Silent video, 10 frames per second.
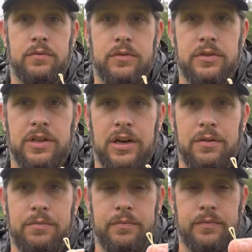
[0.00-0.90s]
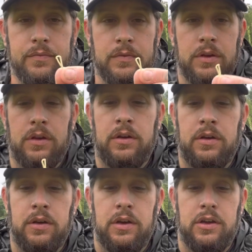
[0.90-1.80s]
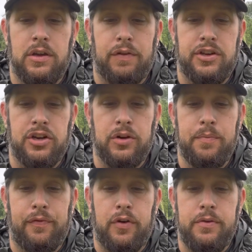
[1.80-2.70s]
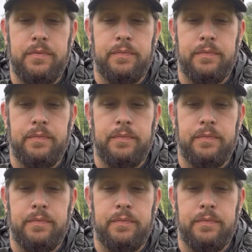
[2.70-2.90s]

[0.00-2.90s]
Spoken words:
So you thread your loop through,